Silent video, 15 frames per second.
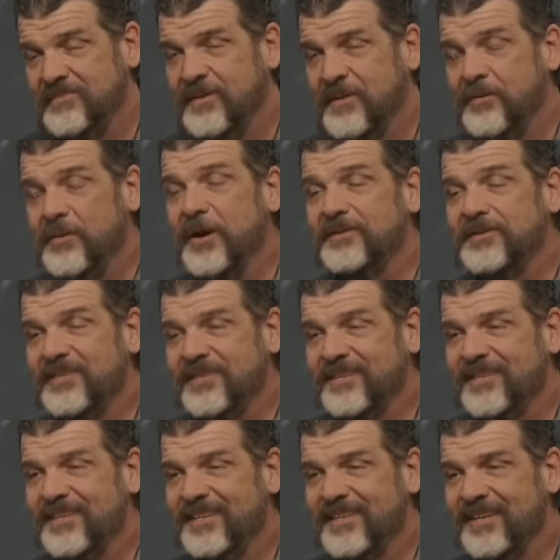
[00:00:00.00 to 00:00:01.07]
Who else?
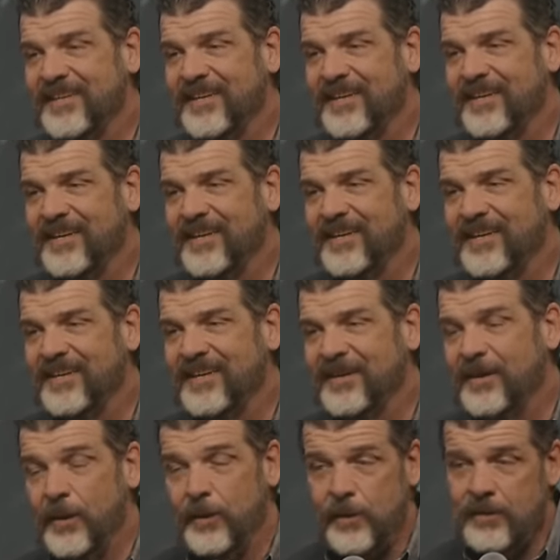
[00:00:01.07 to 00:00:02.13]

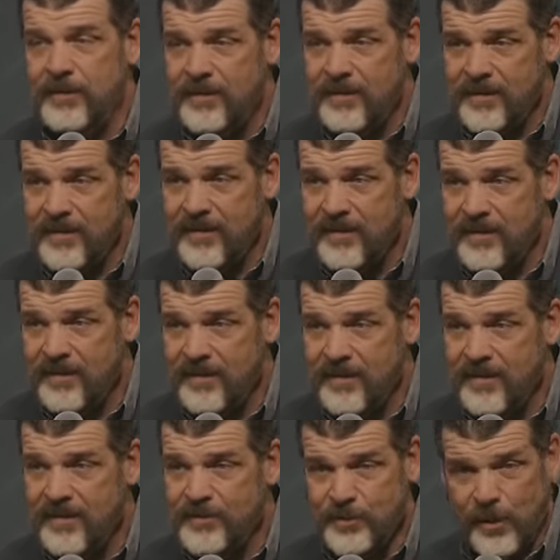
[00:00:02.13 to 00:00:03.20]
Who?
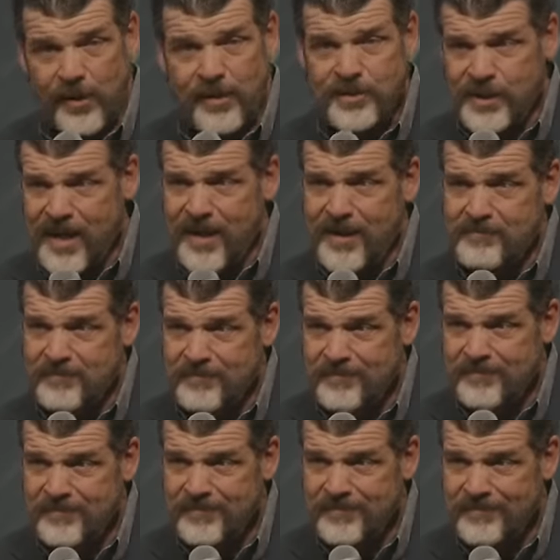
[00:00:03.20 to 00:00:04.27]
Charlie Shamp?
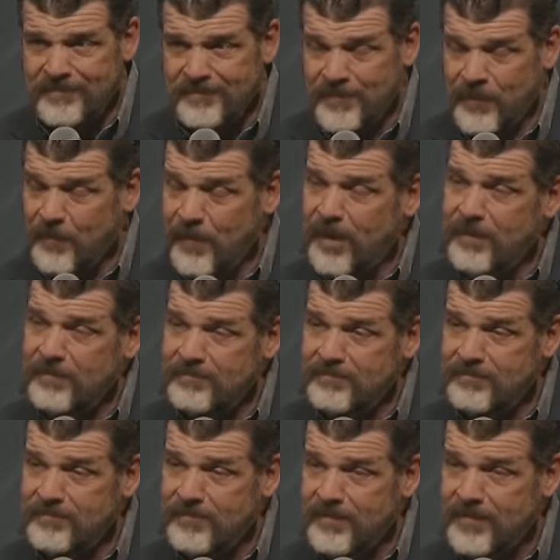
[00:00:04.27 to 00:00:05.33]
Wow.
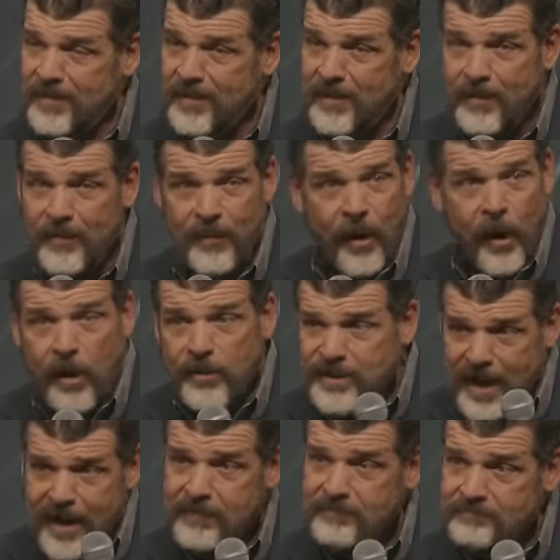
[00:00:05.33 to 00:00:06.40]
All
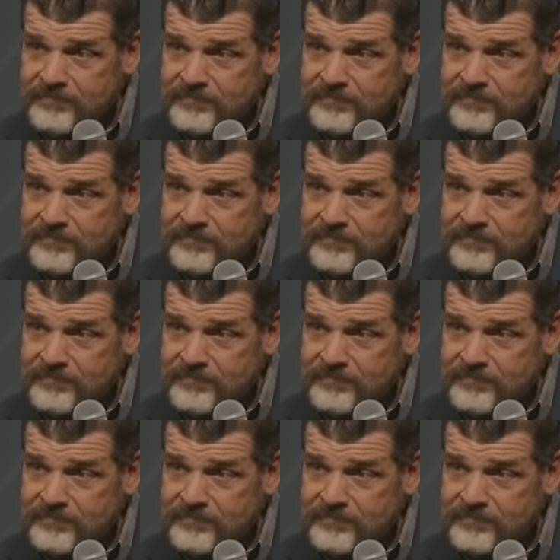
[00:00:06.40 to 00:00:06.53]
time?